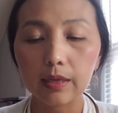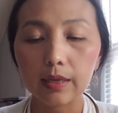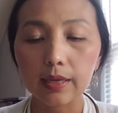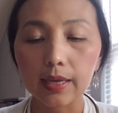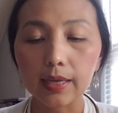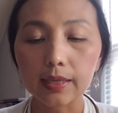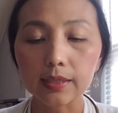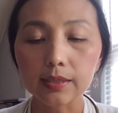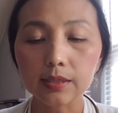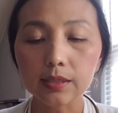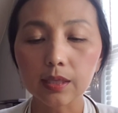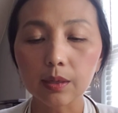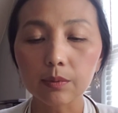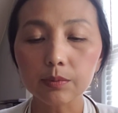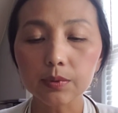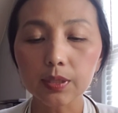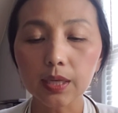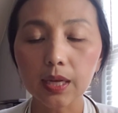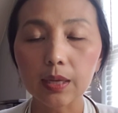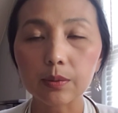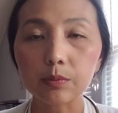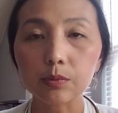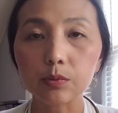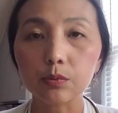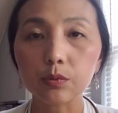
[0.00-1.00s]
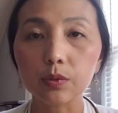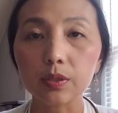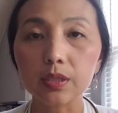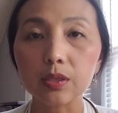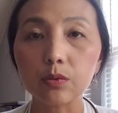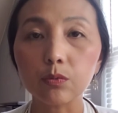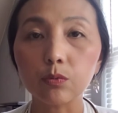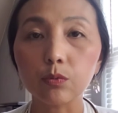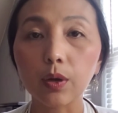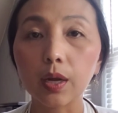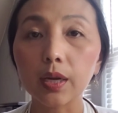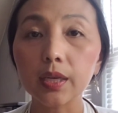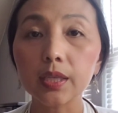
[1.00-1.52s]
and sometimes really
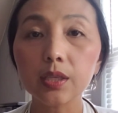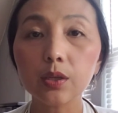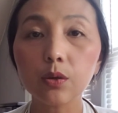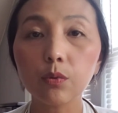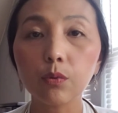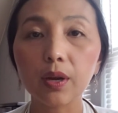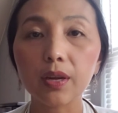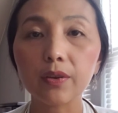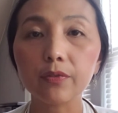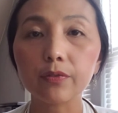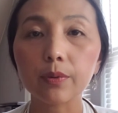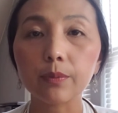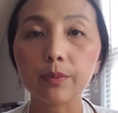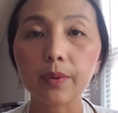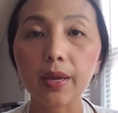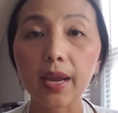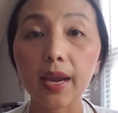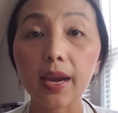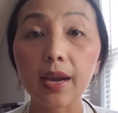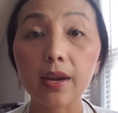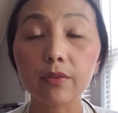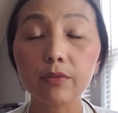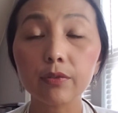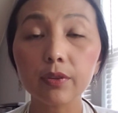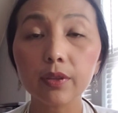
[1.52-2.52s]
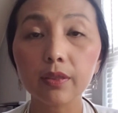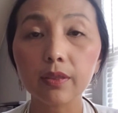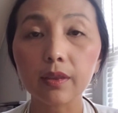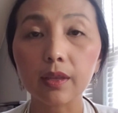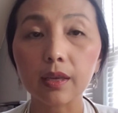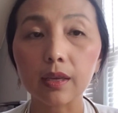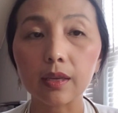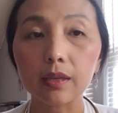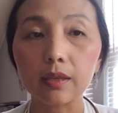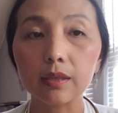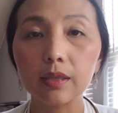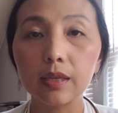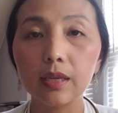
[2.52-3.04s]
running away from
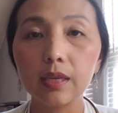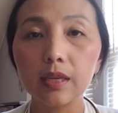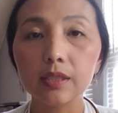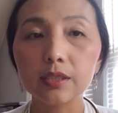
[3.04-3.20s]
everything